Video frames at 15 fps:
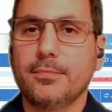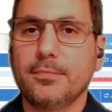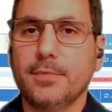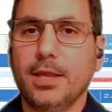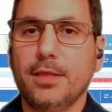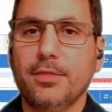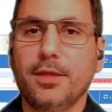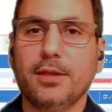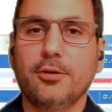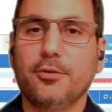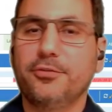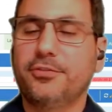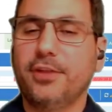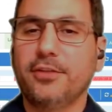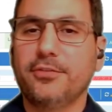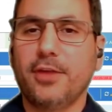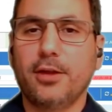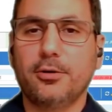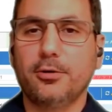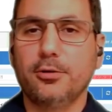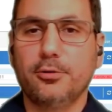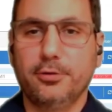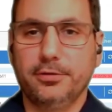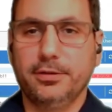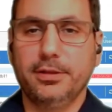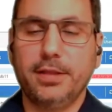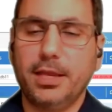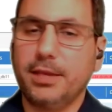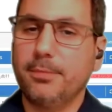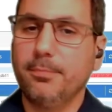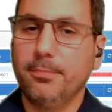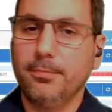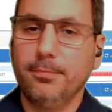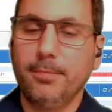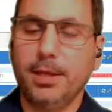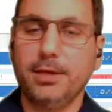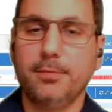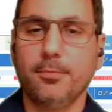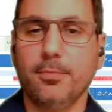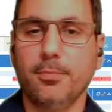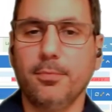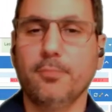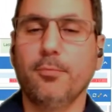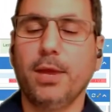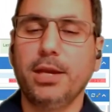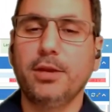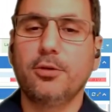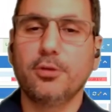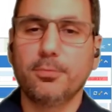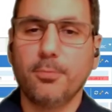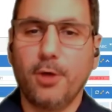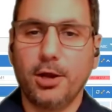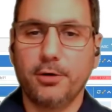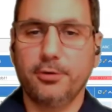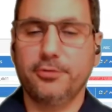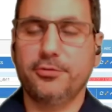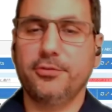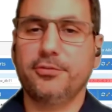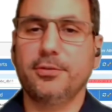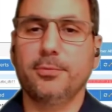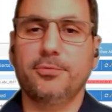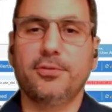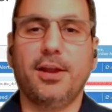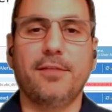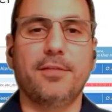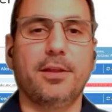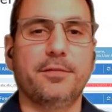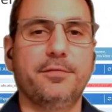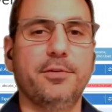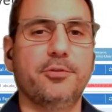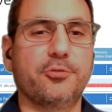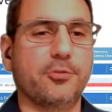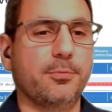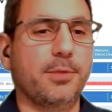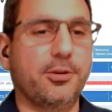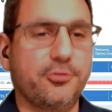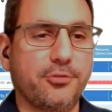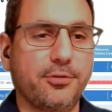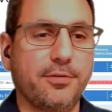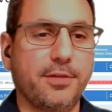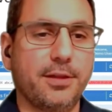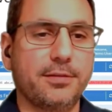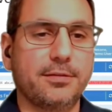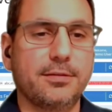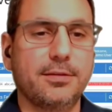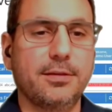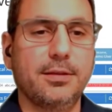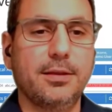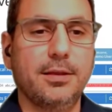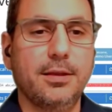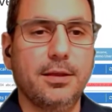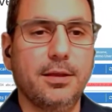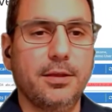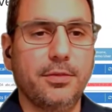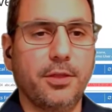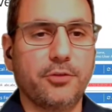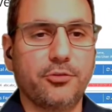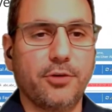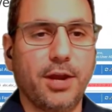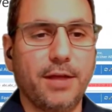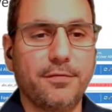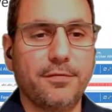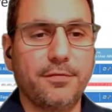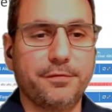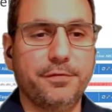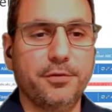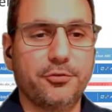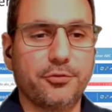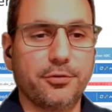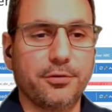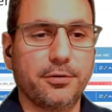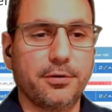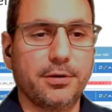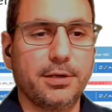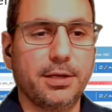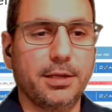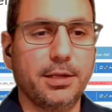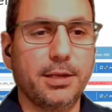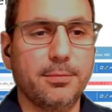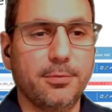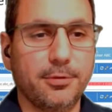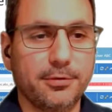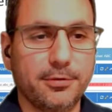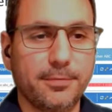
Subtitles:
then it sends out an alert. And like many good monitoring systems have that feature, make sure that you have that feature enabled.